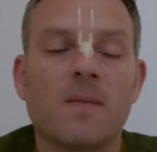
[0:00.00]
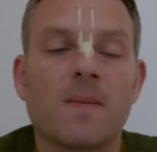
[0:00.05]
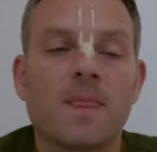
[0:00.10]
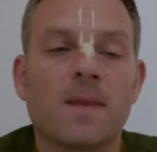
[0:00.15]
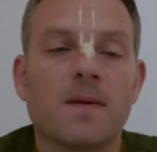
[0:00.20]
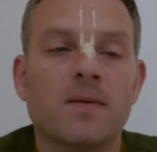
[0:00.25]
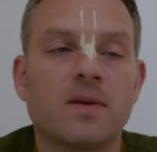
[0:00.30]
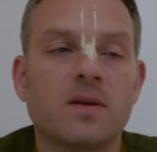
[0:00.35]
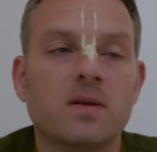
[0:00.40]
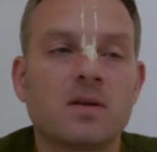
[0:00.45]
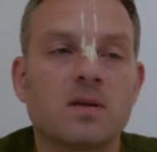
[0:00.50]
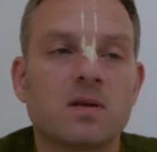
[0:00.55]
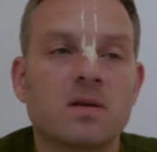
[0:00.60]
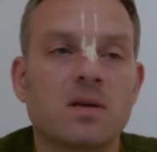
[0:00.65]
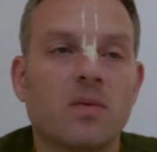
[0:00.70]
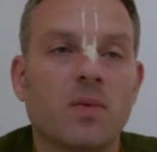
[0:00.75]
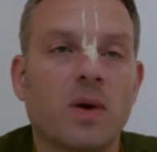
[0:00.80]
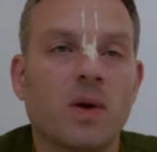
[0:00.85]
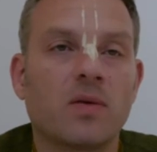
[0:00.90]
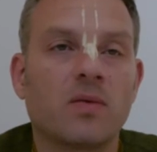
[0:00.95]
And this is
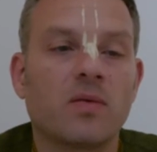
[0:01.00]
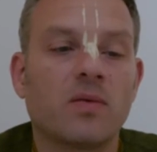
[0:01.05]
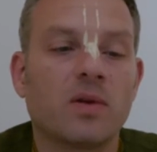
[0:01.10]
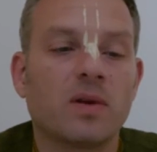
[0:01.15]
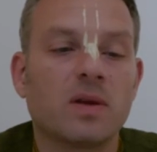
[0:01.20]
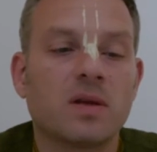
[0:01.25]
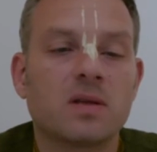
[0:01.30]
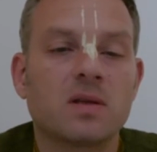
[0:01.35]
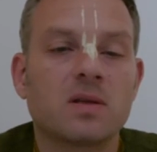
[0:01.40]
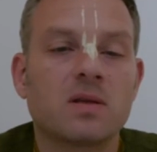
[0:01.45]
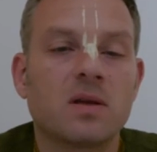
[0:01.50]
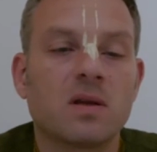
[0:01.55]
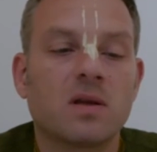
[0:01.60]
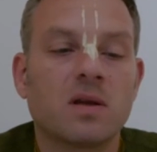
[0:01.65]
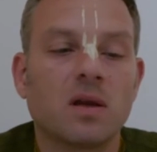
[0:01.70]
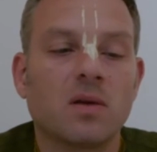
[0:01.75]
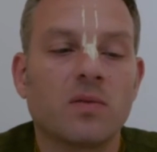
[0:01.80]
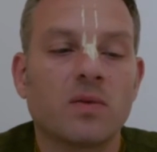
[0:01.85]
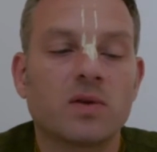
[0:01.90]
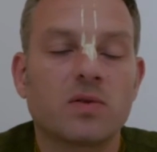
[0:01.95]
the
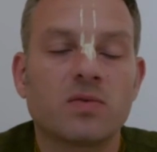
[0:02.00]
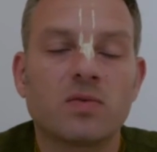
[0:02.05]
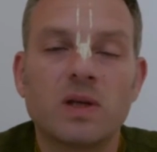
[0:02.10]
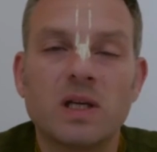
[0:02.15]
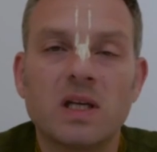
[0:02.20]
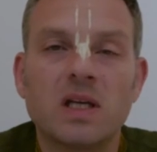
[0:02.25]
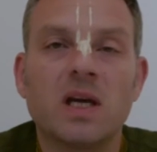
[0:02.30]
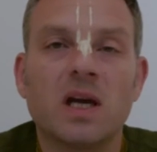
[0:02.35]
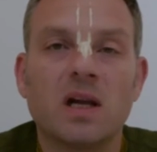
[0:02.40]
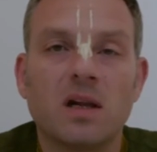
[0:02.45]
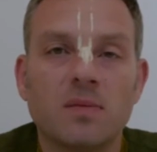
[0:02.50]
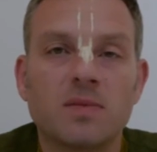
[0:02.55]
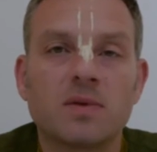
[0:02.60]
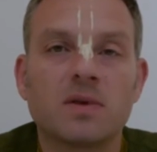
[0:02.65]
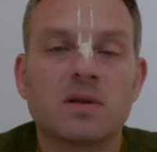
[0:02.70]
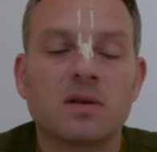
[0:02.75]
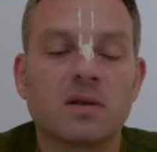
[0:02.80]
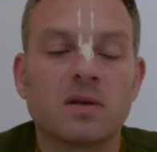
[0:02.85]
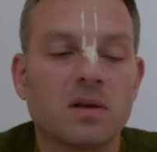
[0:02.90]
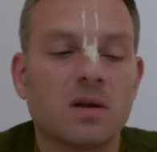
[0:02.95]
thing which really helps